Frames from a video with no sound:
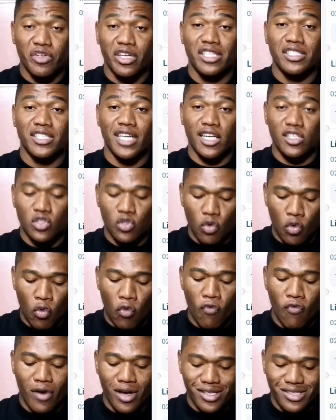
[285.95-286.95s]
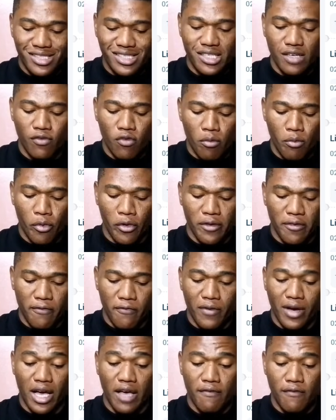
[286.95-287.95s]
Rangers over
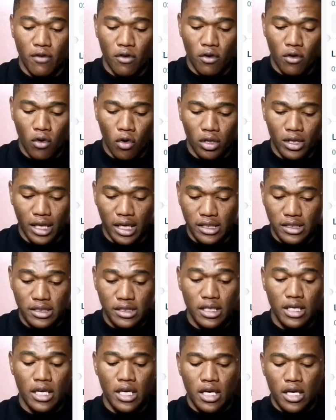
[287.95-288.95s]
7.5 corners.